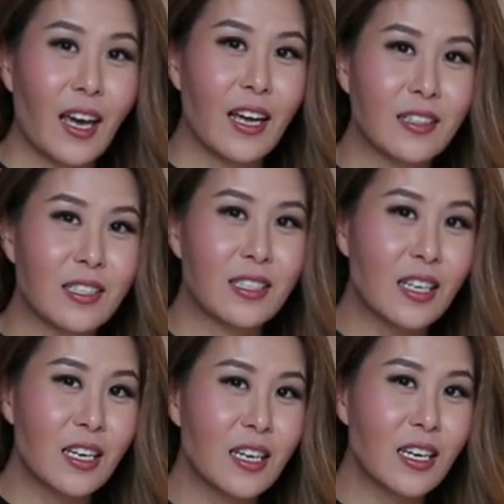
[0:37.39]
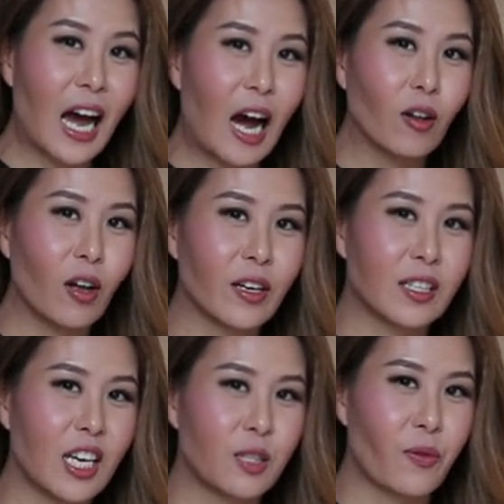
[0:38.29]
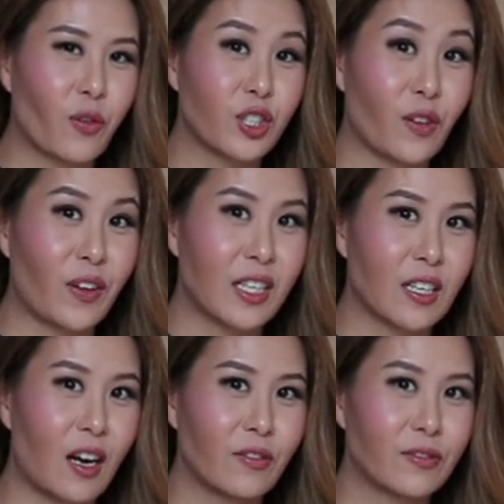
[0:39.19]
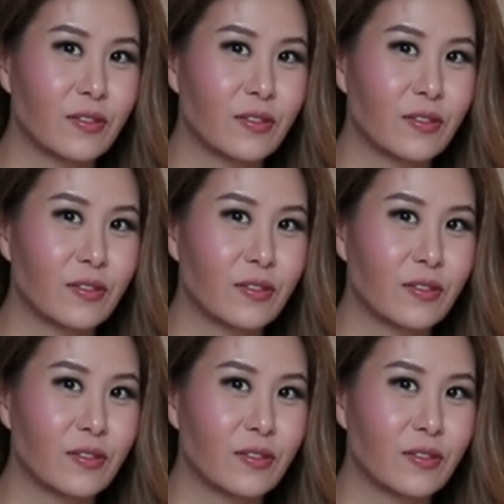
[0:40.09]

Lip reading: and see how long it takes before she flicks it off.